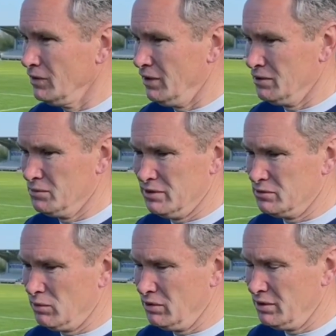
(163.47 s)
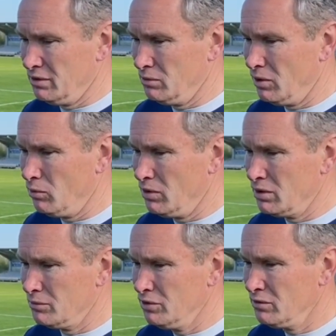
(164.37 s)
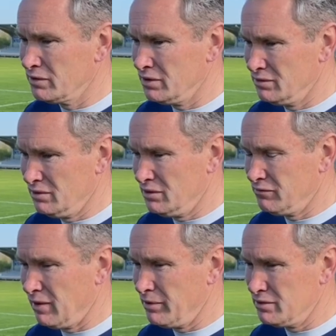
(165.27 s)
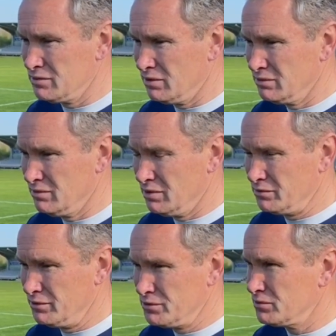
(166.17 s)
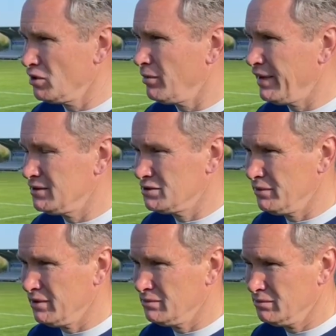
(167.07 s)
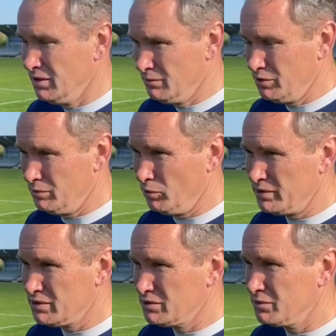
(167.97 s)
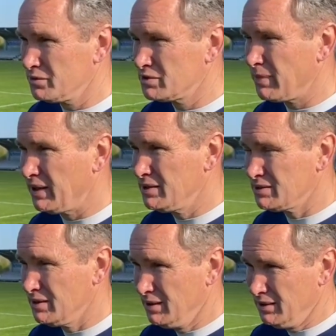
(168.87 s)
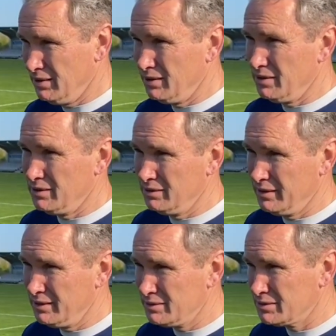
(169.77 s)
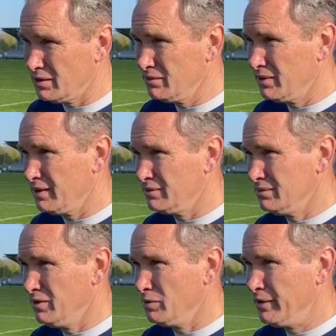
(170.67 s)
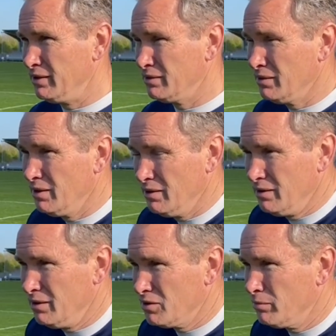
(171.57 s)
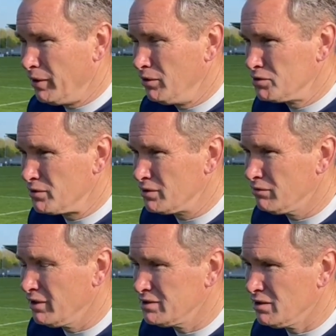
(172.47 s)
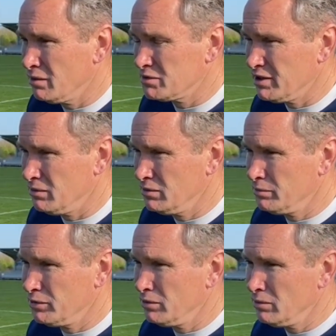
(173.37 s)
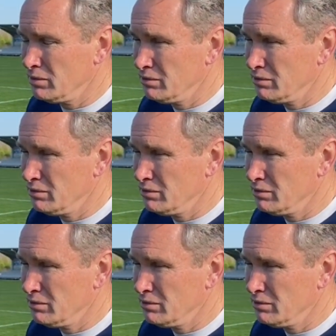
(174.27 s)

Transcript: Yeah, it's great. It's well, you know, well worked move. I think, you know, Fabio's got a crucial impact to it. It's some good space, and Lee's shown that little bit of, you know, composure at the right time, settled the ball,